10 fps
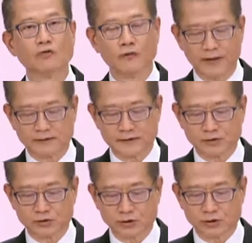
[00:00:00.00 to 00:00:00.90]
Apart
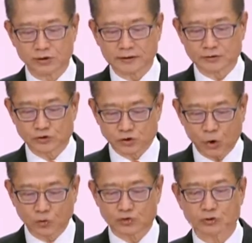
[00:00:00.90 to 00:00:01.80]
from fostering
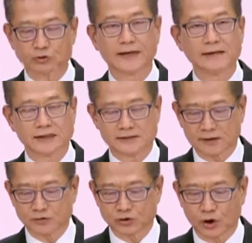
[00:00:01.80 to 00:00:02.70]
economic growth and
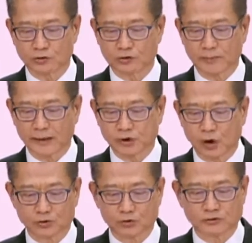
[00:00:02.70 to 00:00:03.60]
job creation,
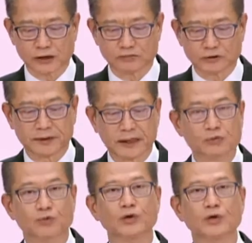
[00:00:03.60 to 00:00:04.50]
I&T
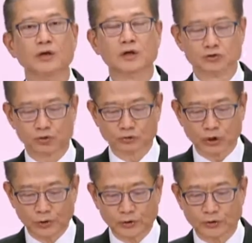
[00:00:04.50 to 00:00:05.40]
development can also
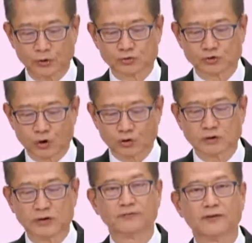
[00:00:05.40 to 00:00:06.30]
promote
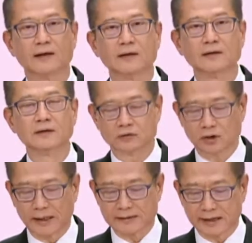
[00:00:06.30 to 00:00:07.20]
re-industrialization
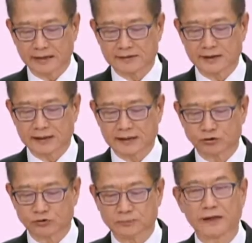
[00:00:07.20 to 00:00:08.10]
and enhance the
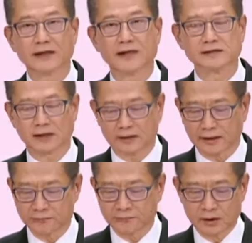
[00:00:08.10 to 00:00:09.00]
competitiveness of our
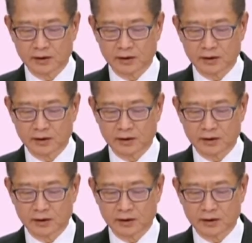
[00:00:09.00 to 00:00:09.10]
manufacturing